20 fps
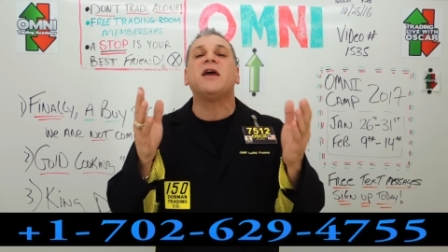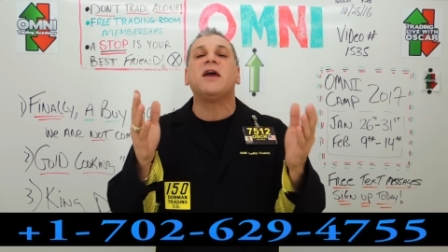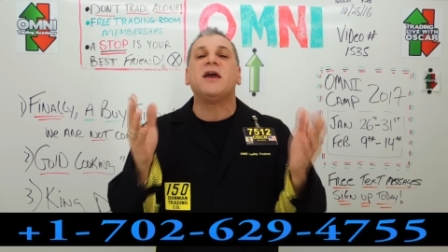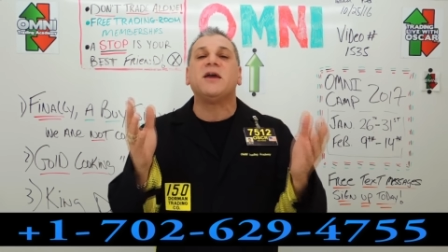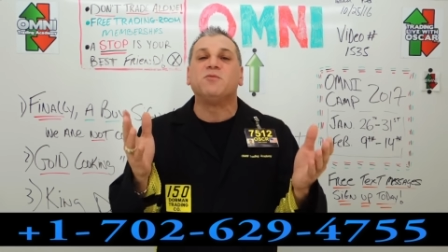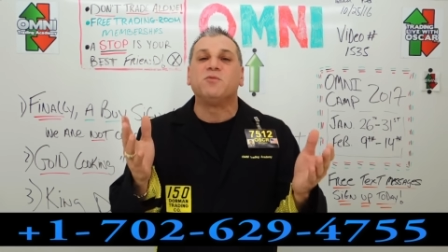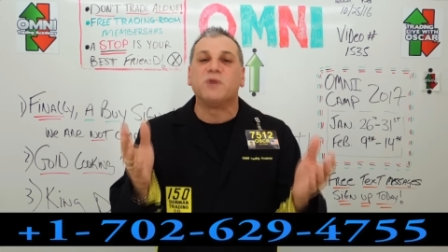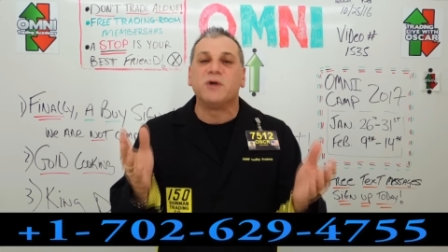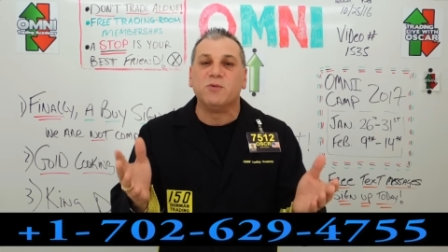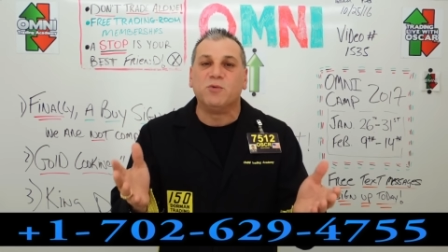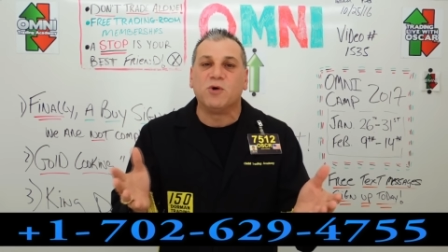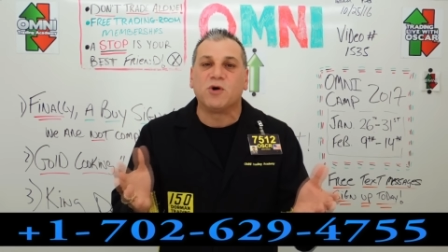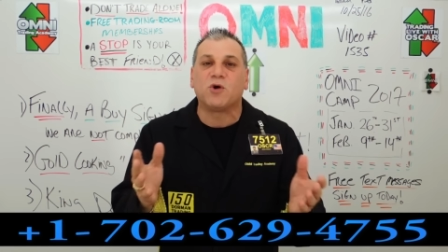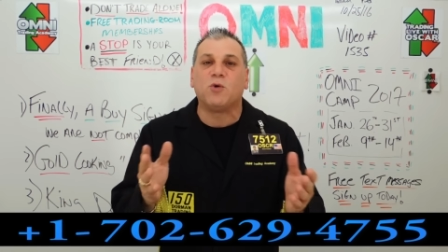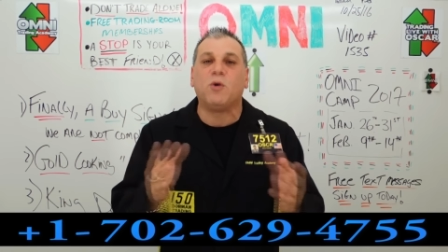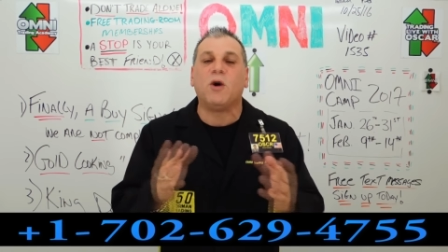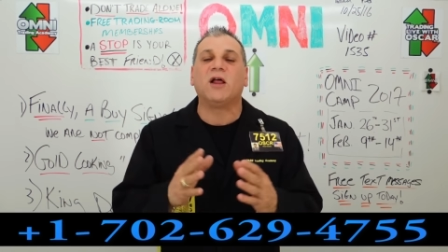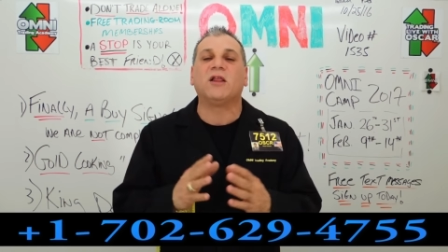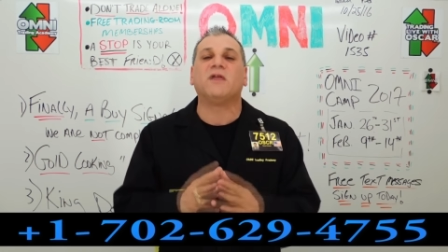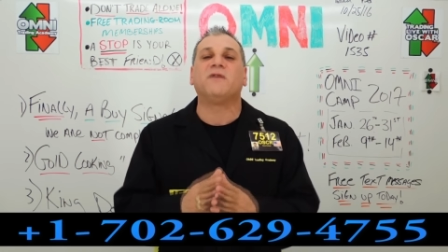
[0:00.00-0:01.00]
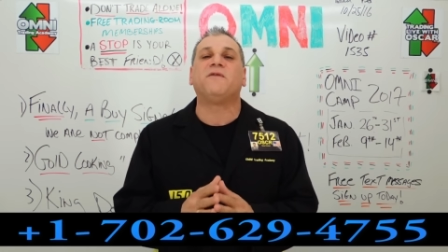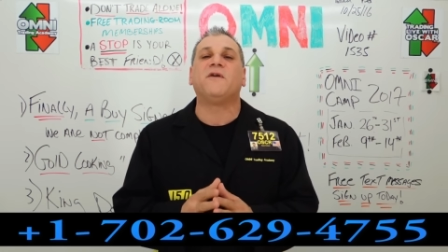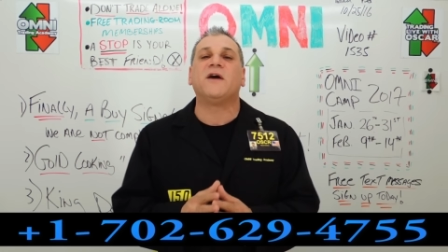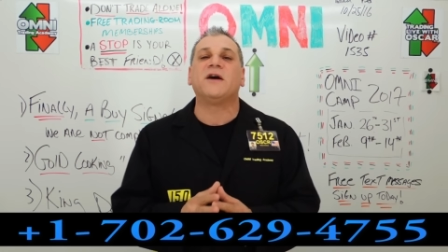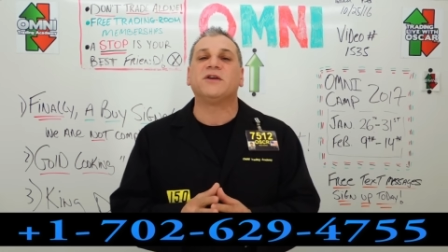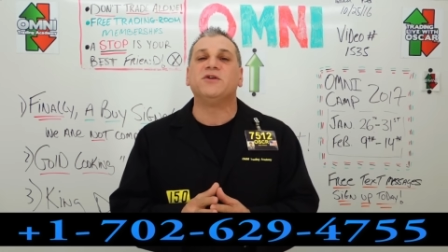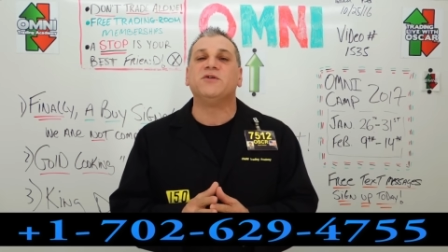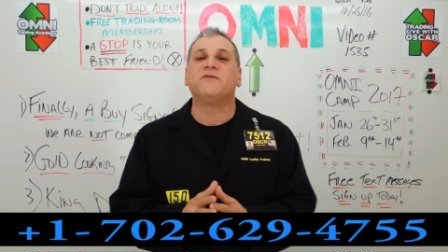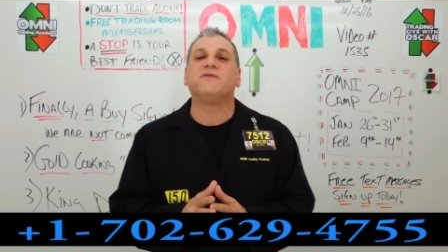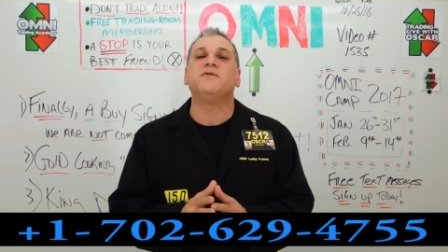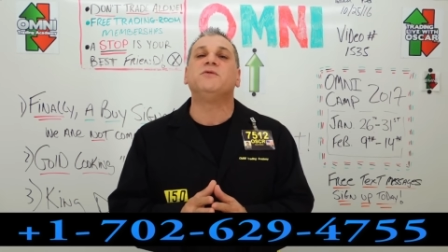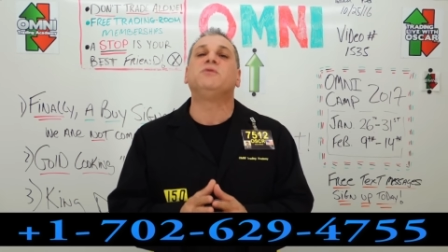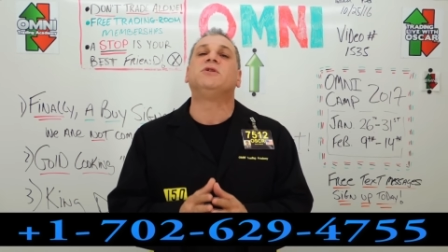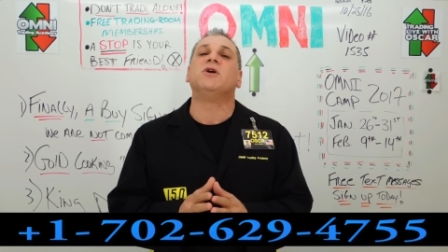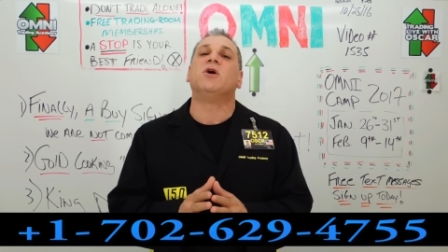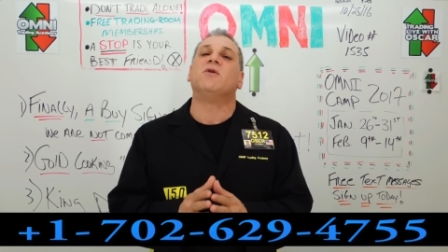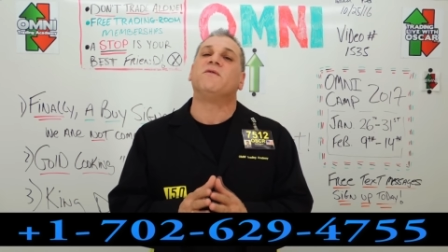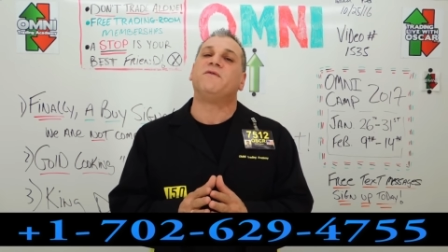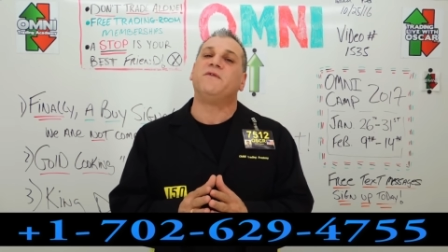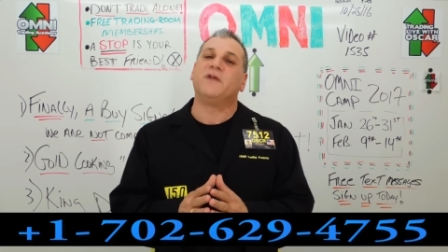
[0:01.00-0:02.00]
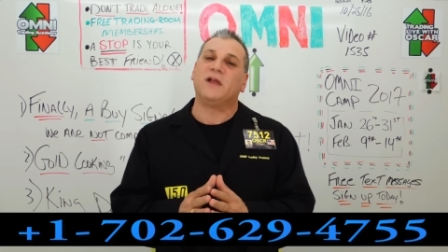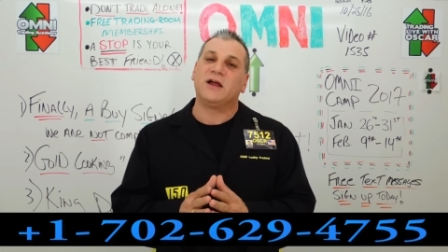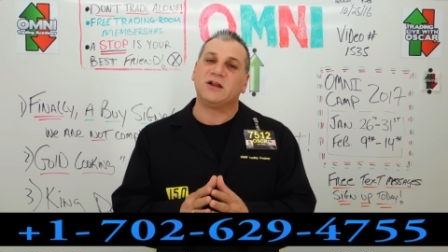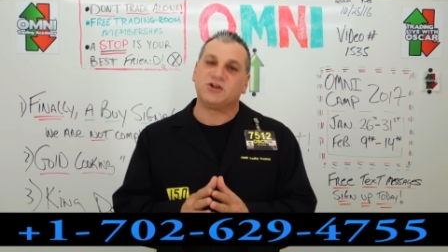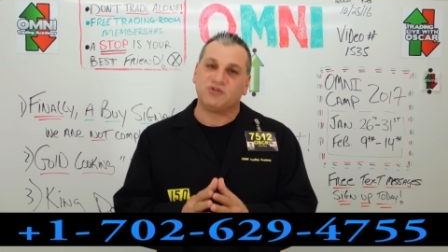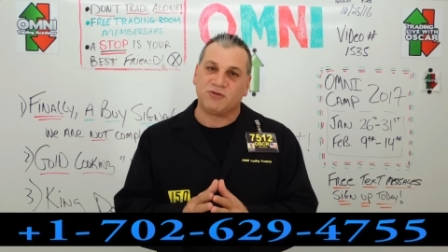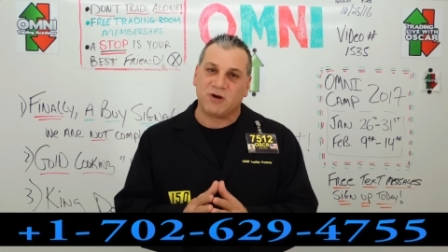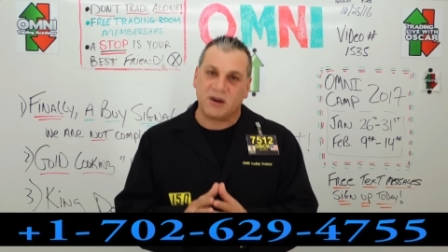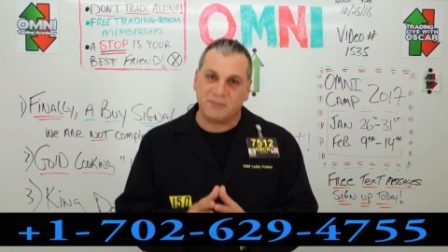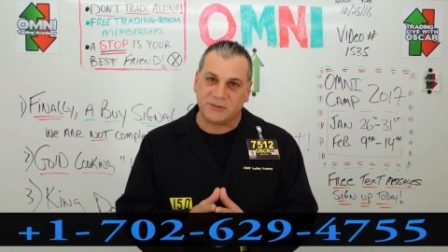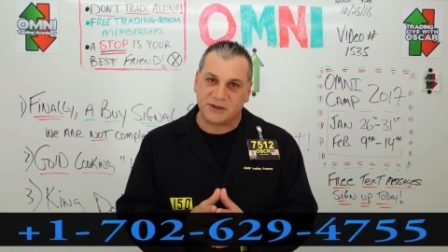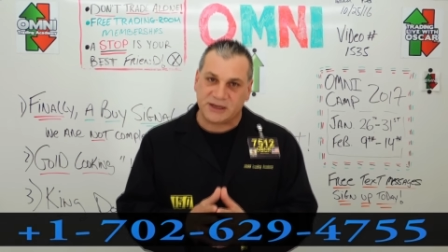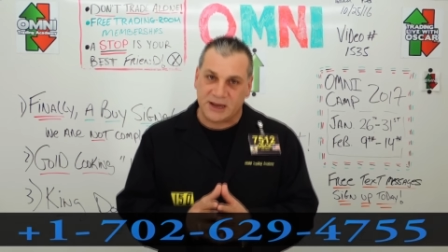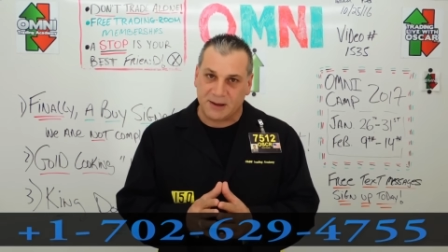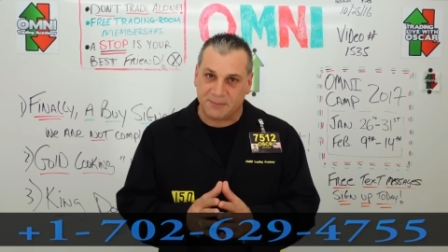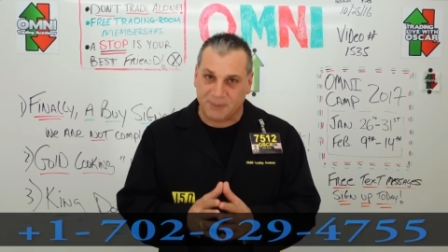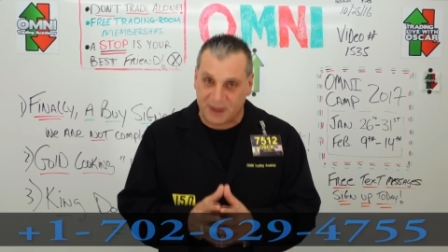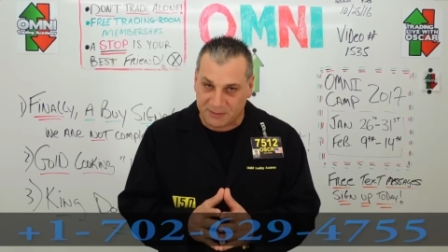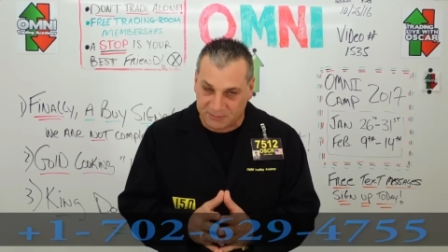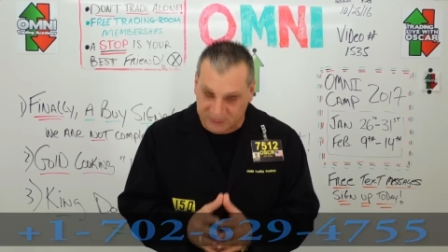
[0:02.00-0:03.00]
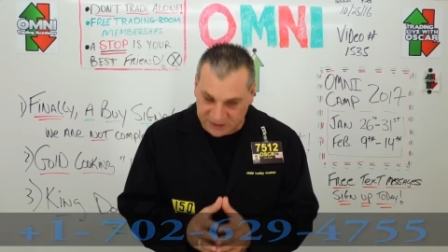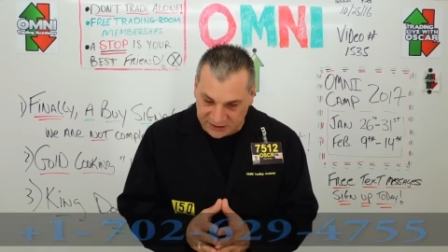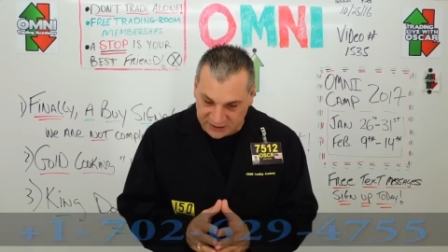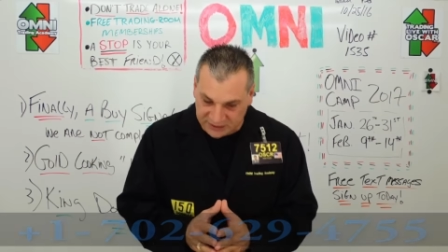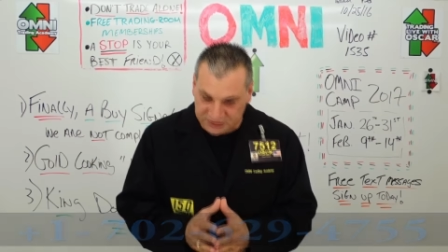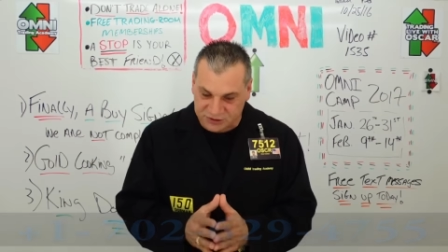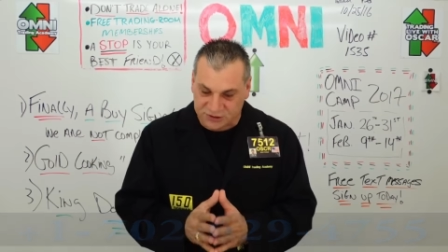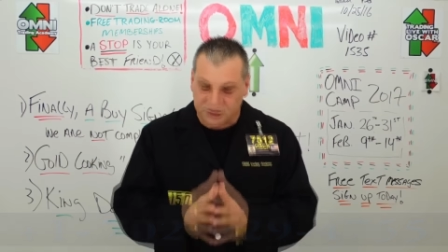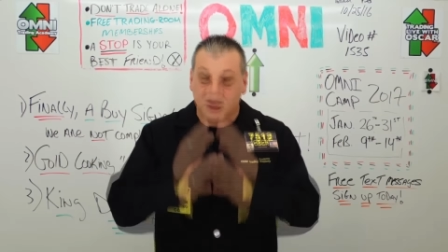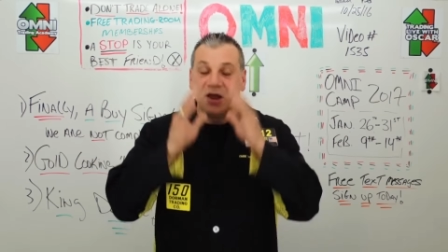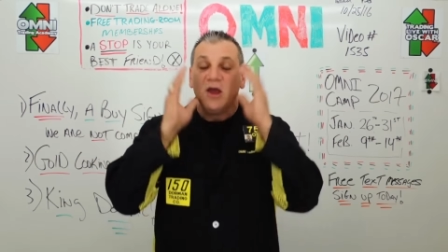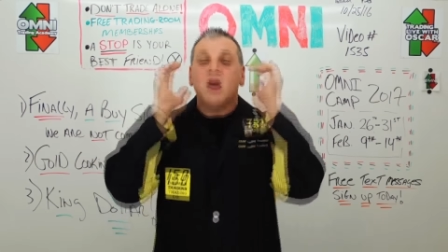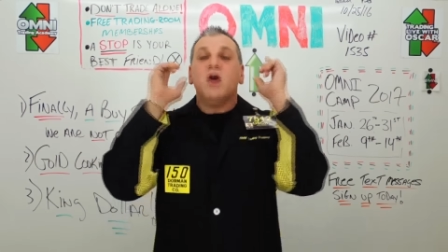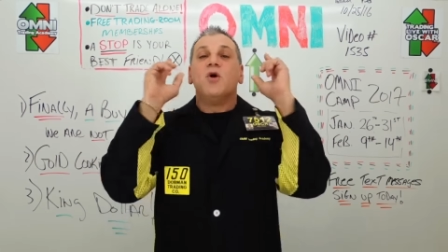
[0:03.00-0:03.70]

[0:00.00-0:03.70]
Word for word: and we will qualify you if you don't fill out your OmniCamp application.